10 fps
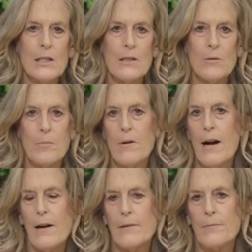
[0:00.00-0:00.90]
little
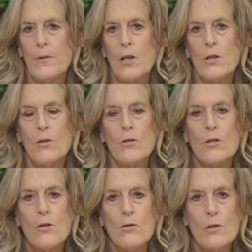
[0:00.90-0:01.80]
brown. You
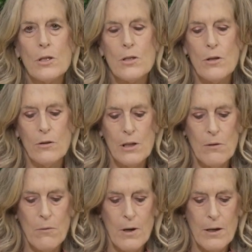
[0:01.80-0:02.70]
can use the
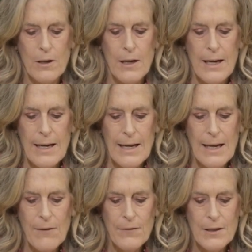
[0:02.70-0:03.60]
soaking water
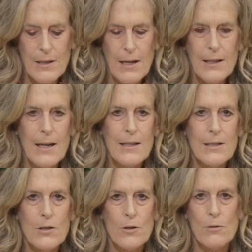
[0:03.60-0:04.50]
if the daikon
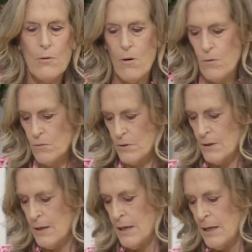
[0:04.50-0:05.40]
isn't too old.
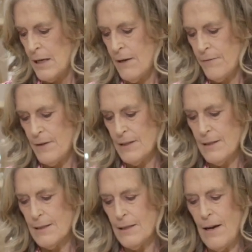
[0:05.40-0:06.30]
If this
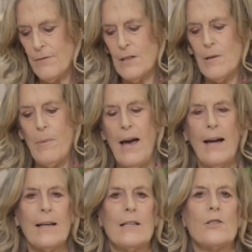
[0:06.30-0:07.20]
is left in the
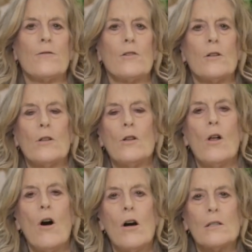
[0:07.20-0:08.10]
package for a
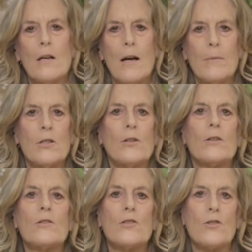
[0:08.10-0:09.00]
long time, it
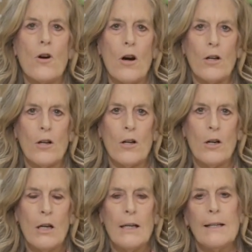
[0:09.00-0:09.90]
turns darker,
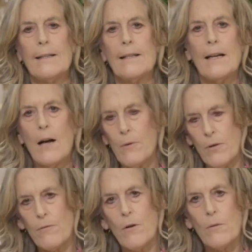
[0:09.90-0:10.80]
and then I
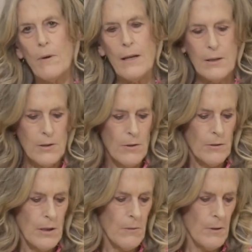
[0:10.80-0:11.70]
would throw away the
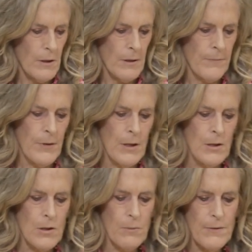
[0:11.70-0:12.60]
soaking water.
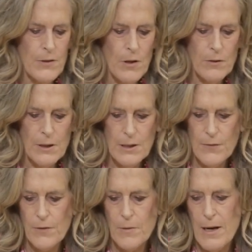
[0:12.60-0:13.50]
So we've soaked this
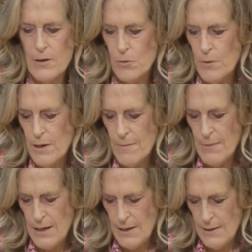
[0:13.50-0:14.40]
for about 20
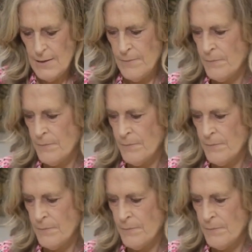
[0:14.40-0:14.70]
minutes.